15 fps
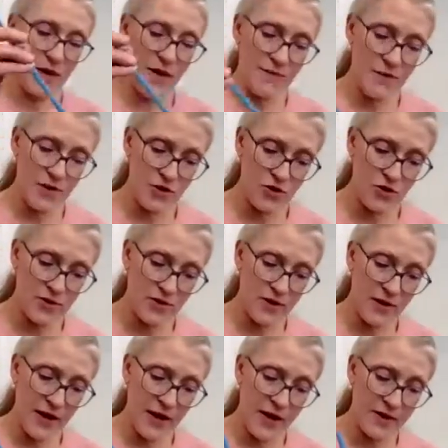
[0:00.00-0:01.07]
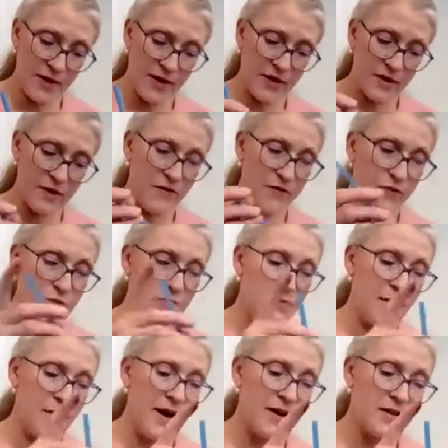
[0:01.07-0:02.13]
and I'm going to just start adding it in a few
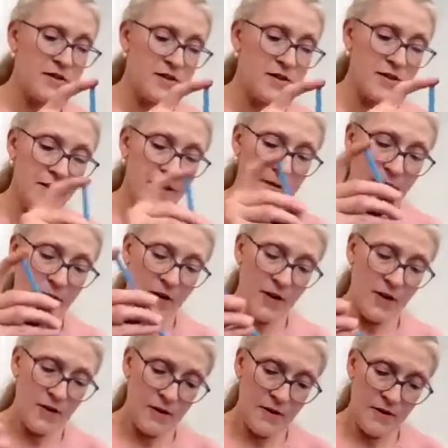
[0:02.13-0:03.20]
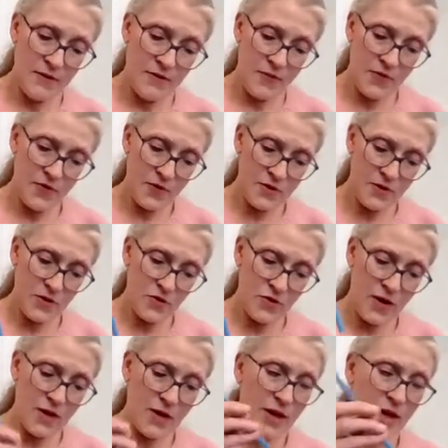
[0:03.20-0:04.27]
spots just to
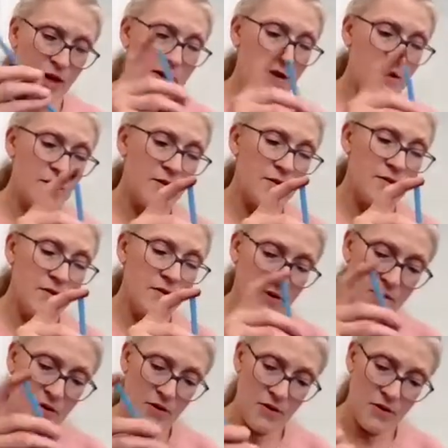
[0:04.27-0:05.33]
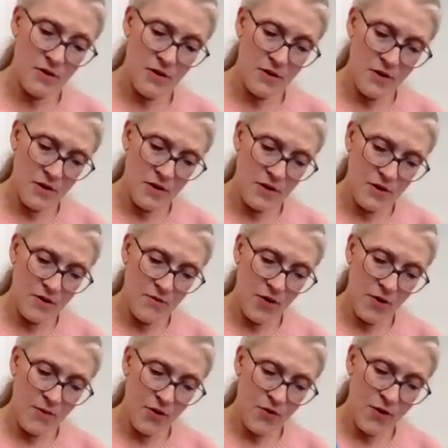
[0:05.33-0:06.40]
try to get it
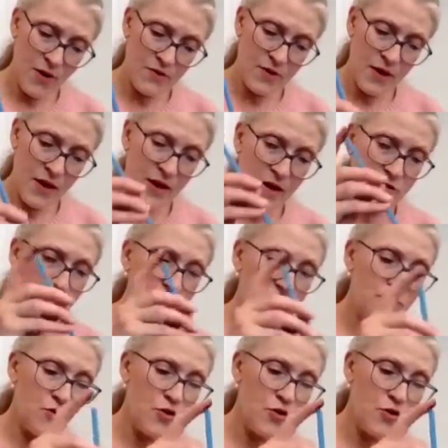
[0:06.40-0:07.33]
maybe around the edges